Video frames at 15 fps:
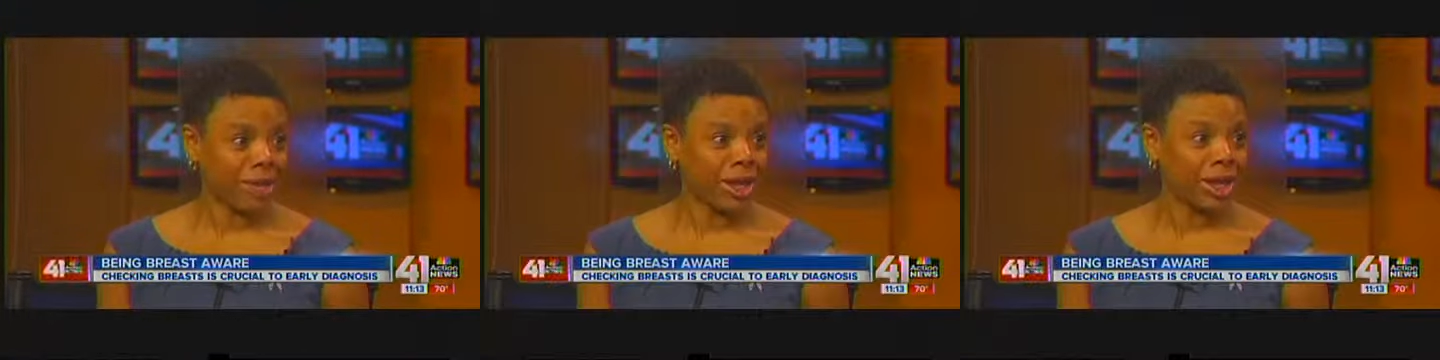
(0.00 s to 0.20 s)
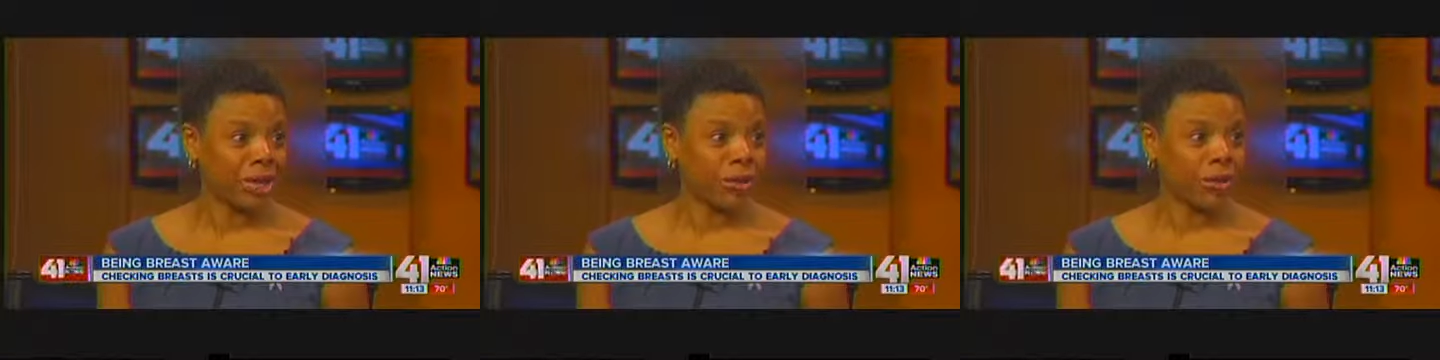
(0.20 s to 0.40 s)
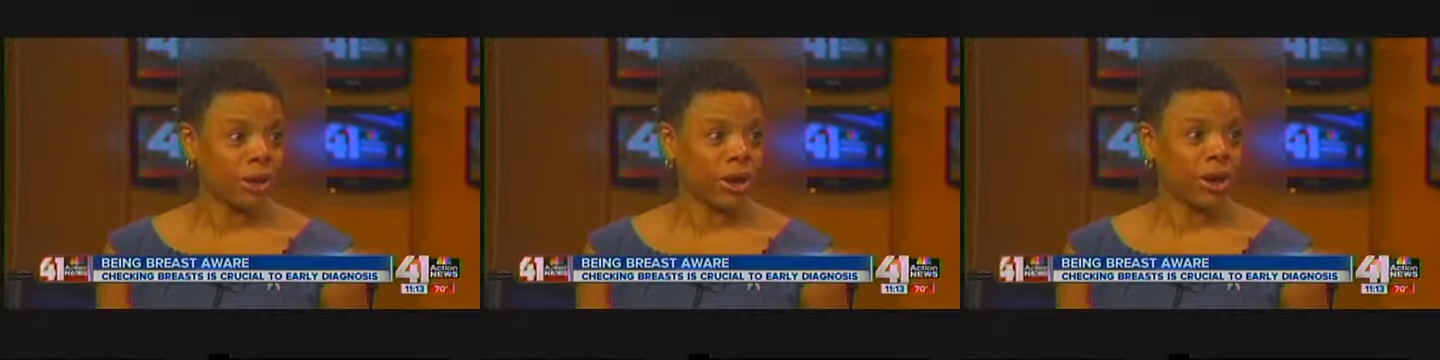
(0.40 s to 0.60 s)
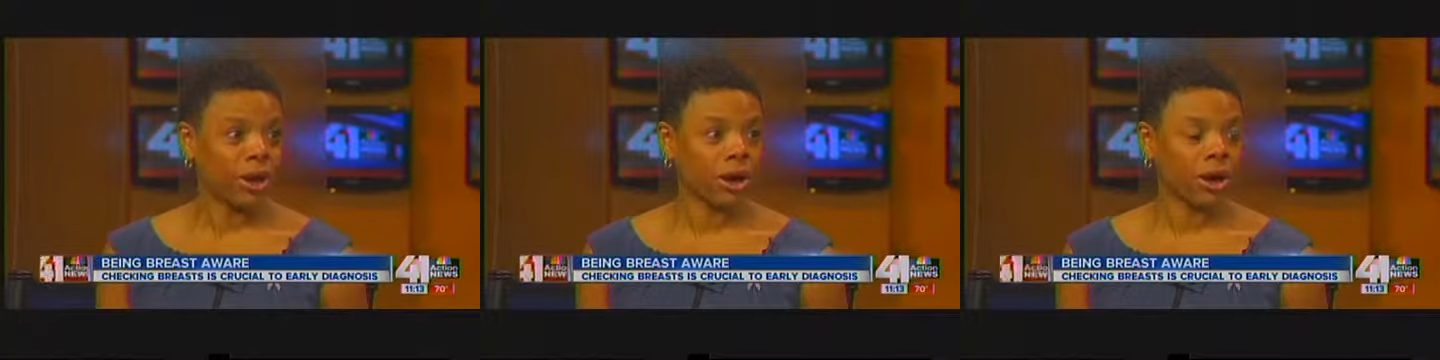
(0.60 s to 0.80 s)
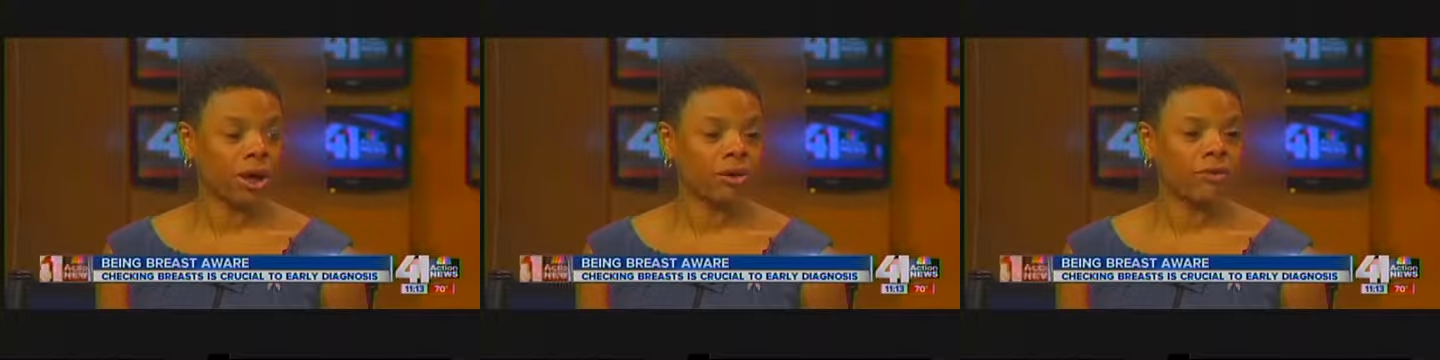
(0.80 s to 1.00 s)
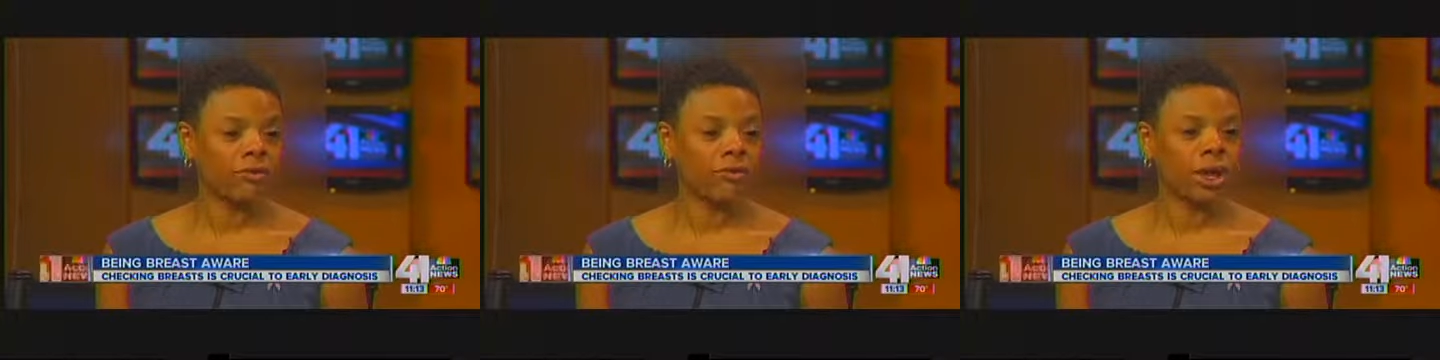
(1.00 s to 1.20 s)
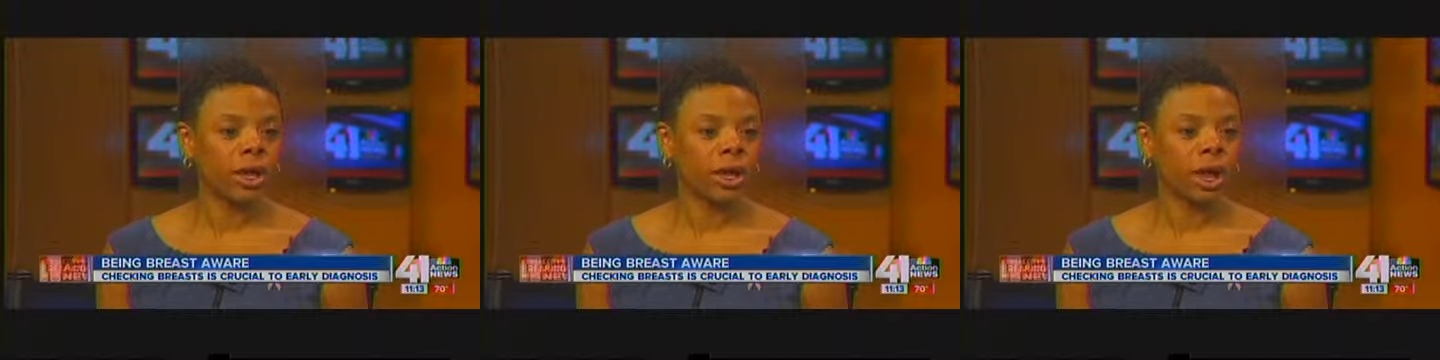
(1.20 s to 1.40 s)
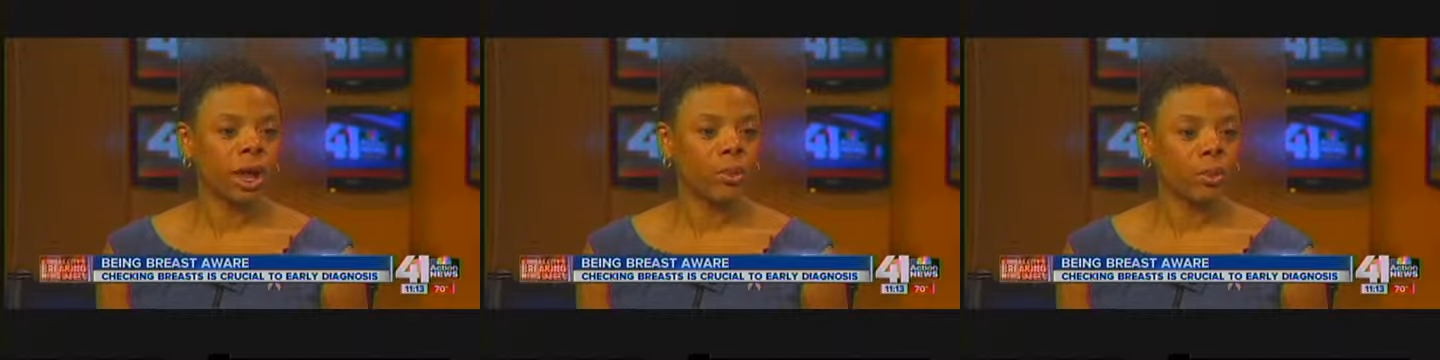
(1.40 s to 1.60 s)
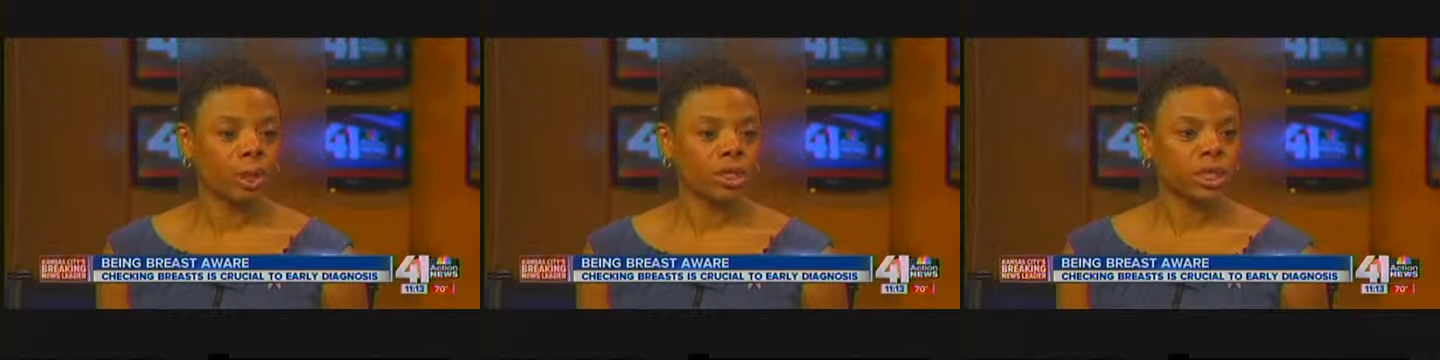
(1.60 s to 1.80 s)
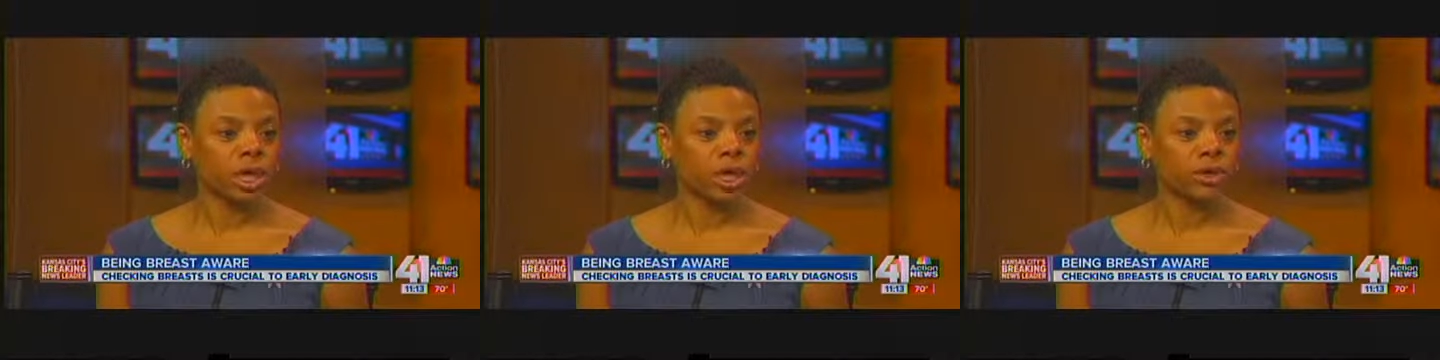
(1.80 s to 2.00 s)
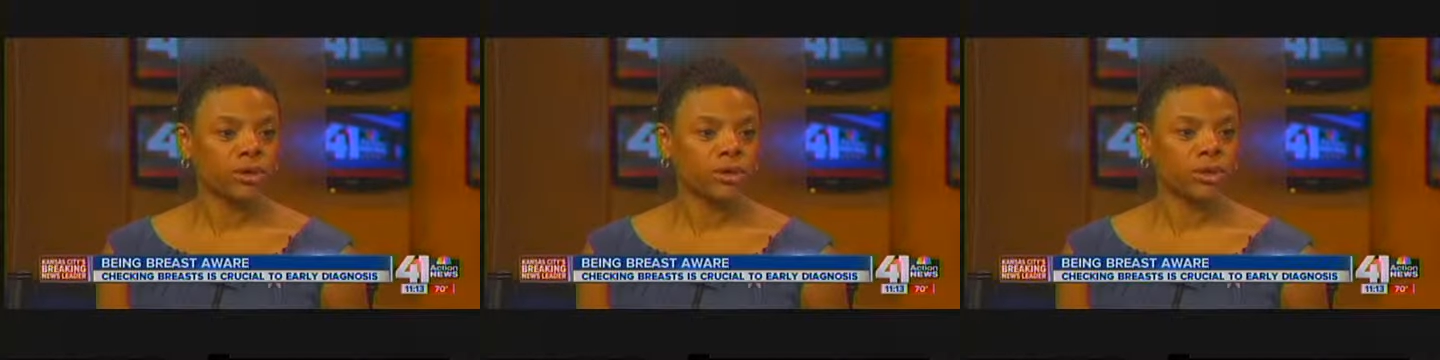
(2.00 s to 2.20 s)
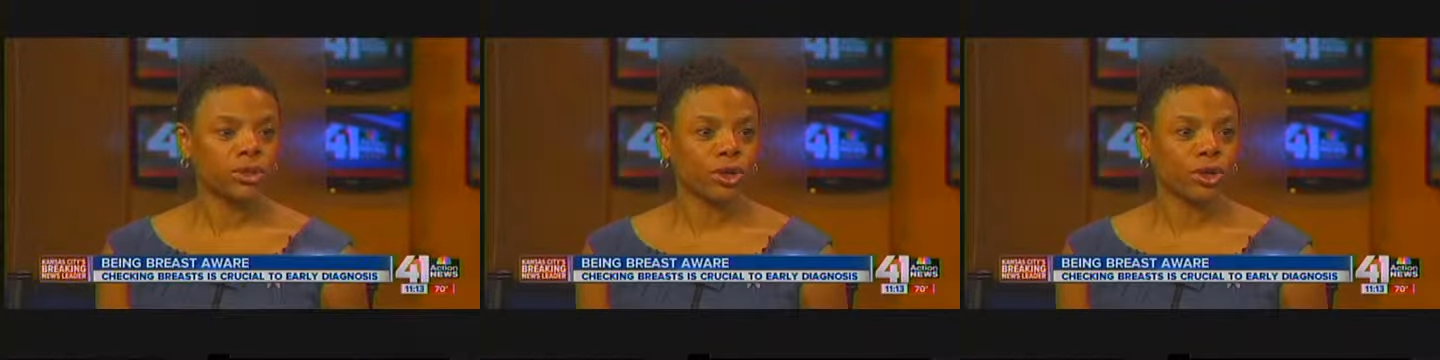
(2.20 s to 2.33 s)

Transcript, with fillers: being aware of uh, breast cancer.